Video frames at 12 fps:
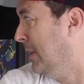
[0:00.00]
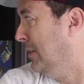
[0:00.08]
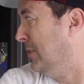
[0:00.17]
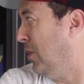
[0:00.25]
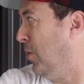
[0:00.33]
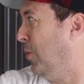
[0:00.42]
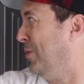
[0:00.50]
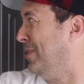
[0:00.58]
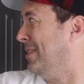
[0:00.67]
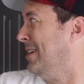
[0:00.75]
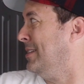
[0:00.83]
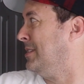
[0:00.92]
So
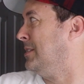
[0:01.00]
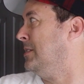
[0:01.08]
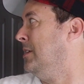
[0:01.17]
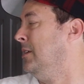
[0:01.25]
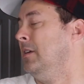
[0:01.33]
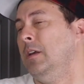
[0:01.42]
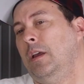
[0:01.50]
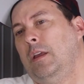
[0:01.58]
this,